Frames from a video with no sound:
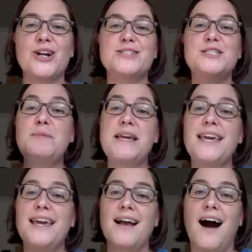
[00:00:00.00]

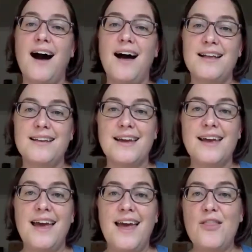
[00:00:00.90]
speaking on
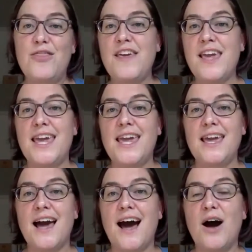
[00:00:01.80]
the